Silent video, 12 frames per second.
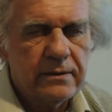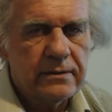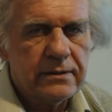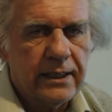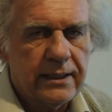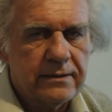
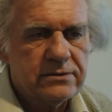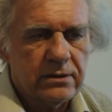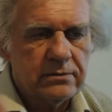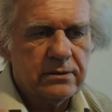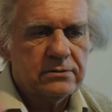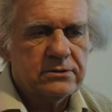Okay, so
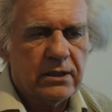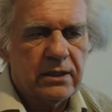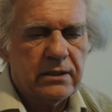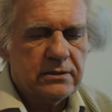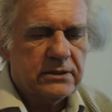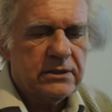those
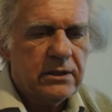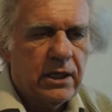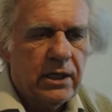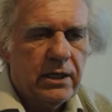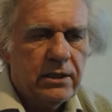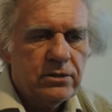are the
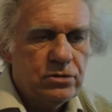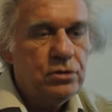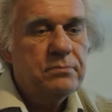two